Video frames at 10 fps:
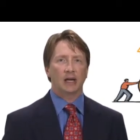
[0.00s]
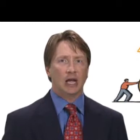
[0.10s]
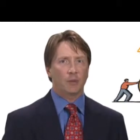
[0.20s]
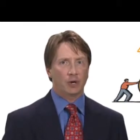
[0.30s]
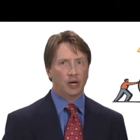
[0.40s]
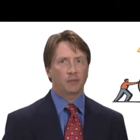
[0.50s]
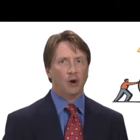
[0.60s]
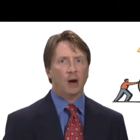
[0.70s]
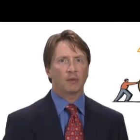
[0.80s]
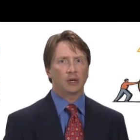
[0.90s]
and when done
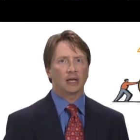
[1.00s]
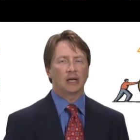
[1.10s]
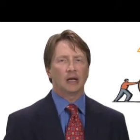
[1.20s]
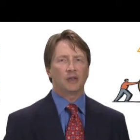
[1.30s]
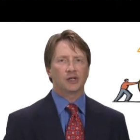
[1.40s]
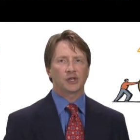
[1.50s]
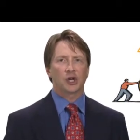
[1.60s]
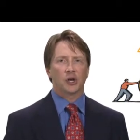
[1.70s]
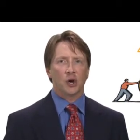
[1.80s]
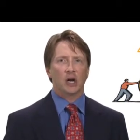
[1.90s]
properly, this is a
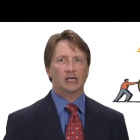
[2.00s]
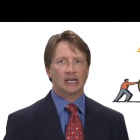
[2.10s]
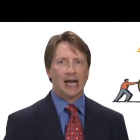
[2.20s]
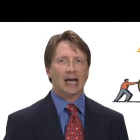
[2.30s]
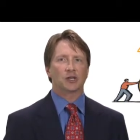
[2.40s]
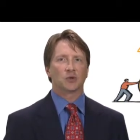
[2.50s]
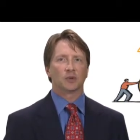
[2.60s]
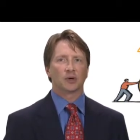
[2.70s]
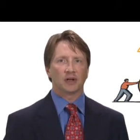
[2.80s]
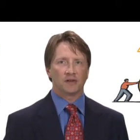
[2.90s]

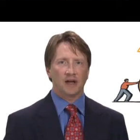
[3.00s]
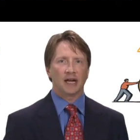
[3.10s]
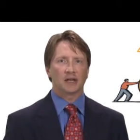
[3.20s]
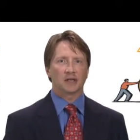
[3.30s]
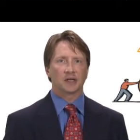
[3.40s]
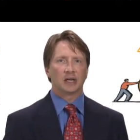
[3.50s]
non-taxable event,